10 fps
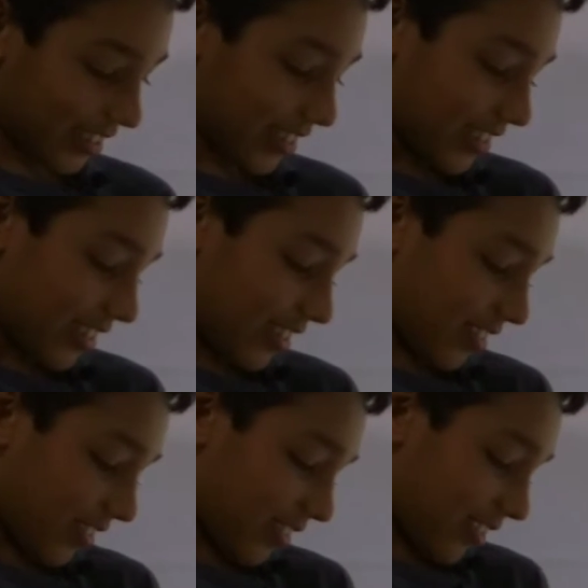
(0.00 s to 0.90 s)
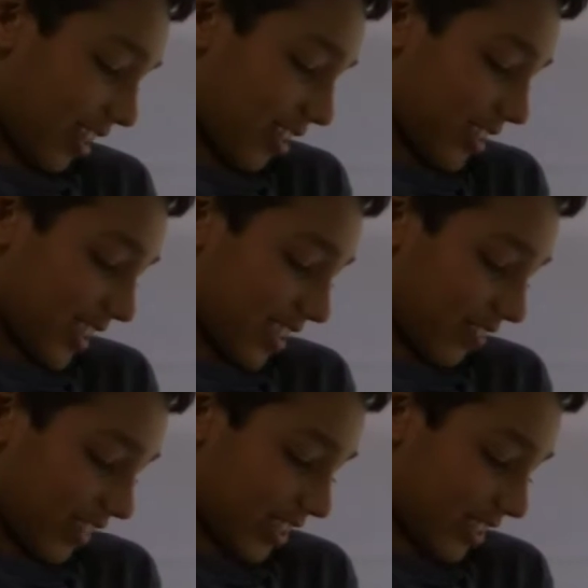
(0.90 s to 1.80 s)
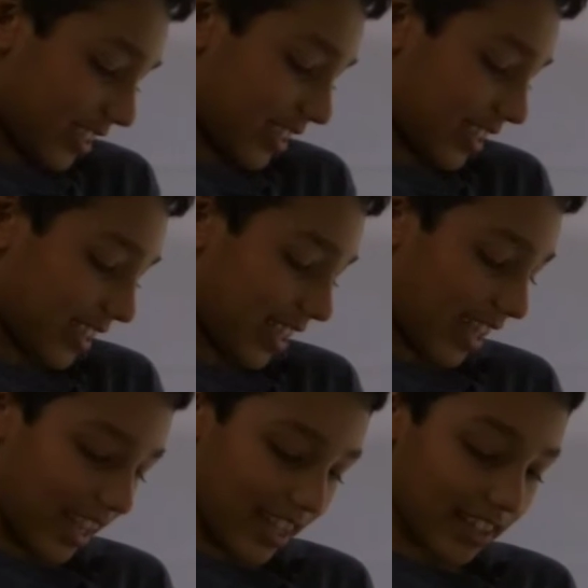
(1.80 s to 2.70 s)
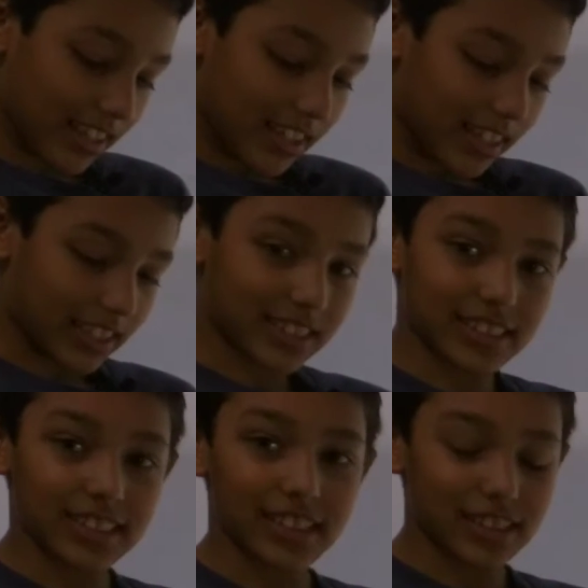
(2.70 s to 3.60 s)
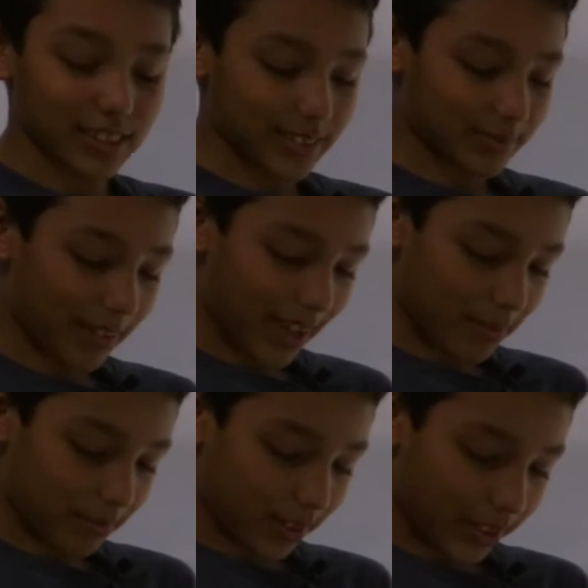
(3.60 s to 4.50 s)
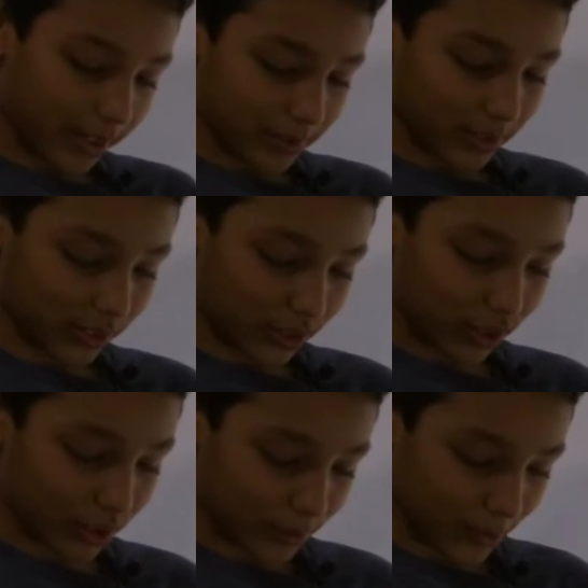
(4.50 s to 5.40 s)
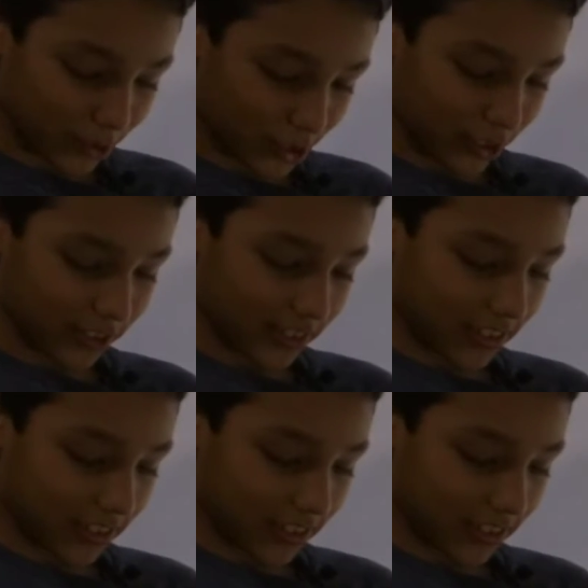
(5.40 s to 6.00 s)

So I'll just erase that. Excuse my mom's horrible jokes.